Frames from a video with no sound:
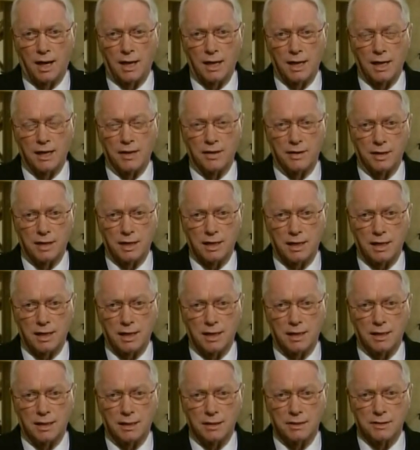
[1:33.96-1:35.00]
in
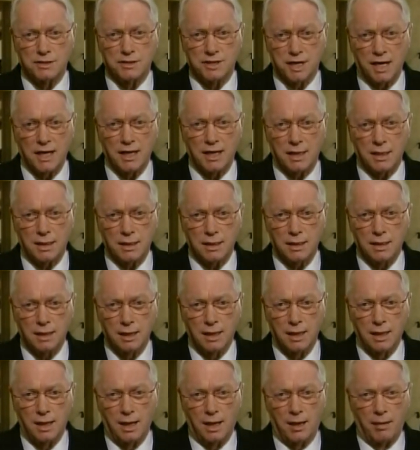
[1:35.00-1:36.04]
the Senate.
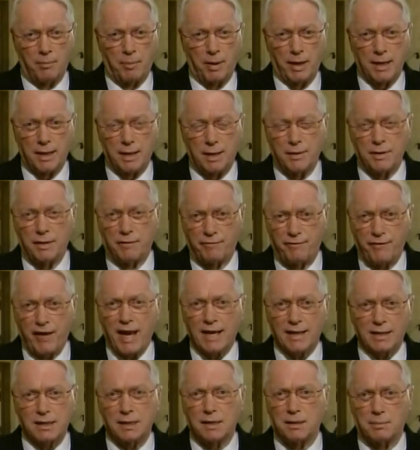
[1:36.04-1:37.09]
But the
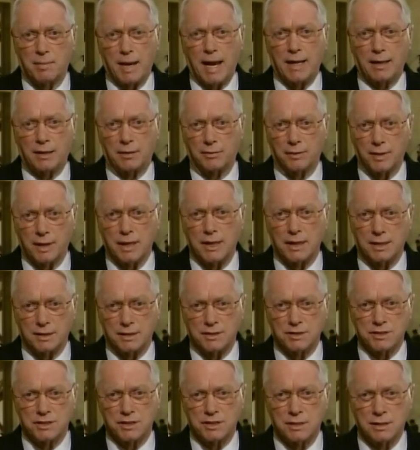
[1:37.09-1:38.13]
fact of the matter
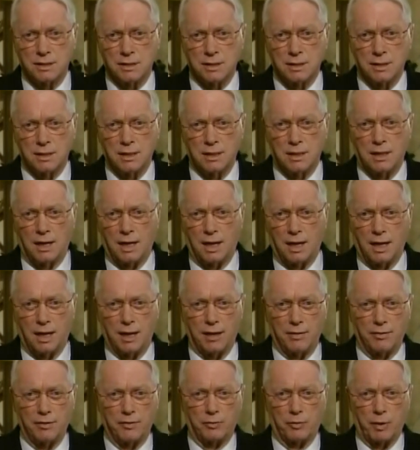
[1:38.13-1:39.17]
is,
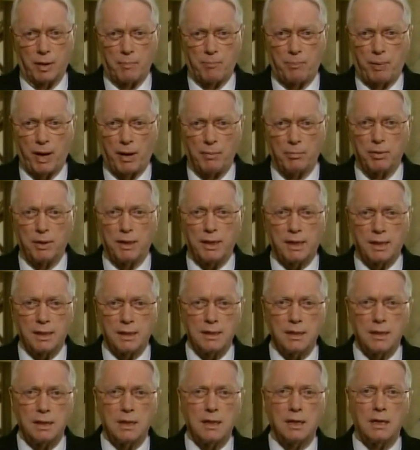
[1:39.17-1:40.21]
the
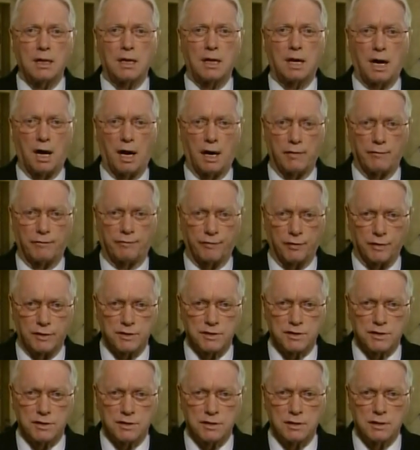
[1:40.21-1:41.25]
Republican
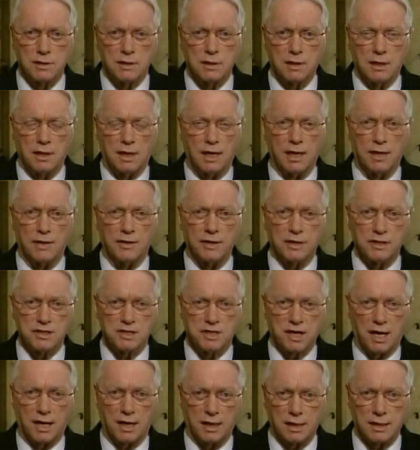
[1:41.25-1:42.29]
conference in the
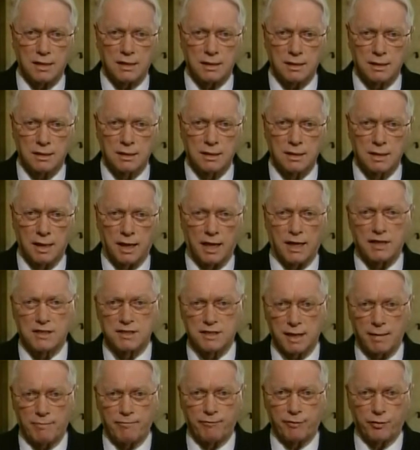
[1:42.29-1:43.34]
Senate,
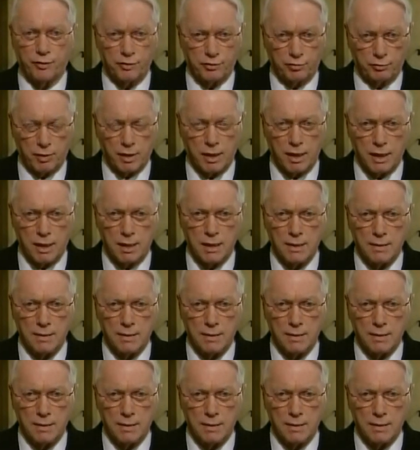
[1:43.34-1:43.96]
except for three,